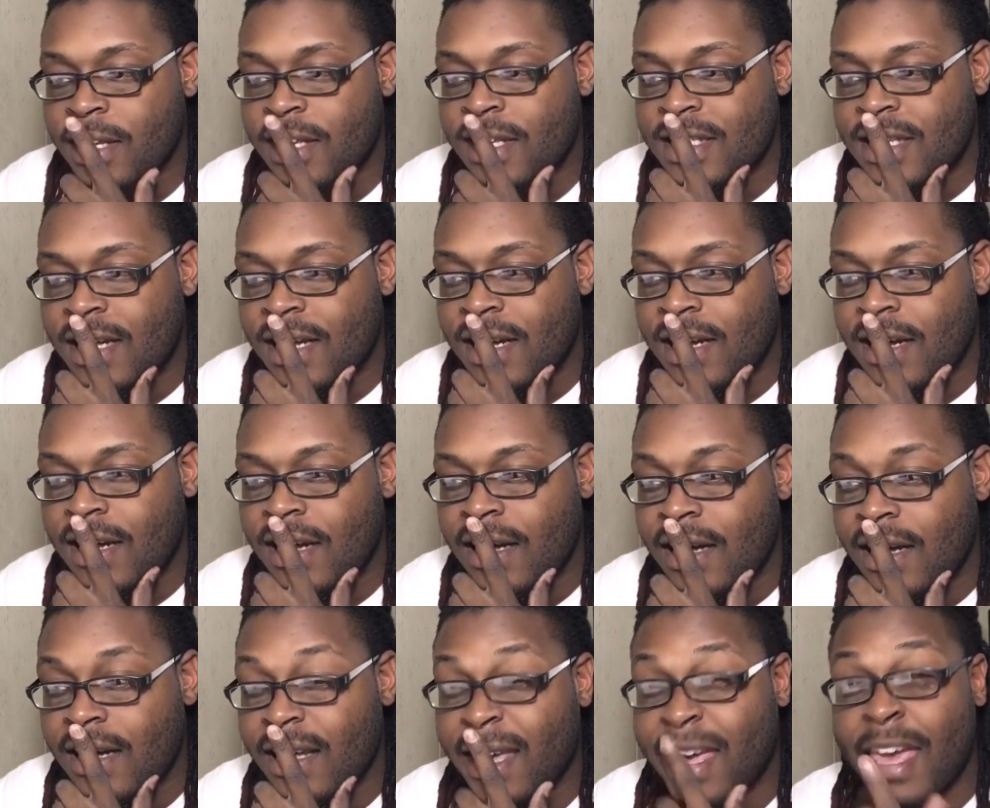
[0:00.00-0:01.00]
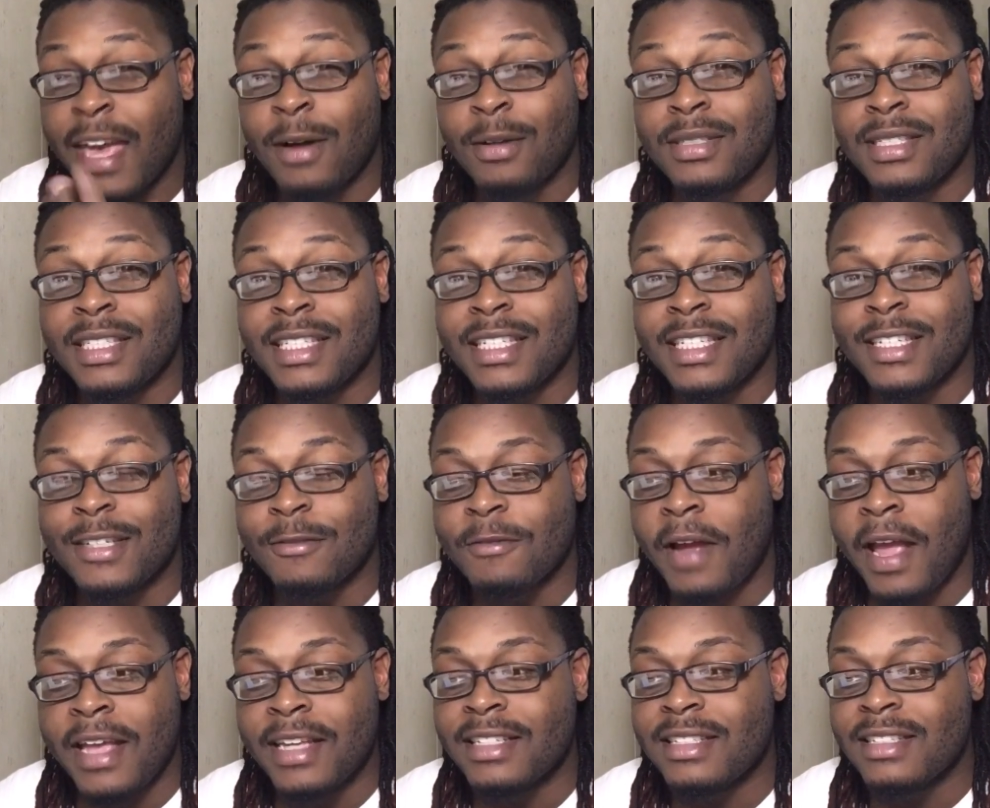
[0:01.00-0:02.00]
is, uh, Kelty,
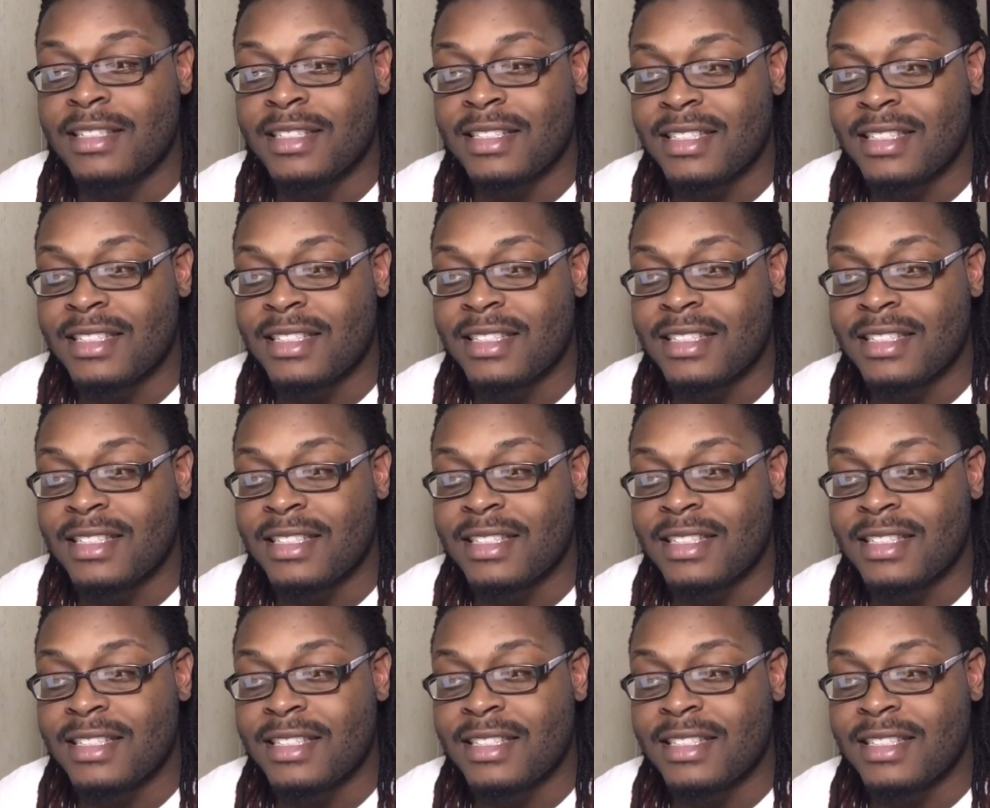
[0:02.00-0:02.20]
right?